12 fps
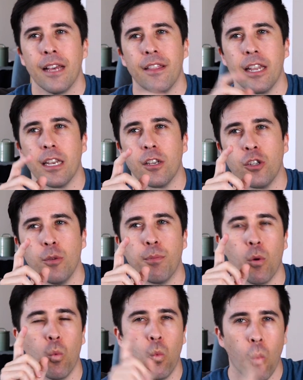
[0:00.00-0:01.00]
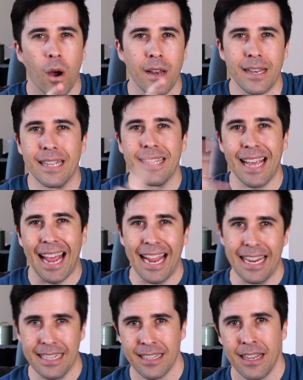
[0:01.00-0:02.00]
than to put 1 in the
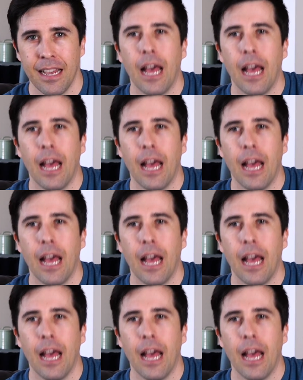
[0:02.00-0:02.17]
8.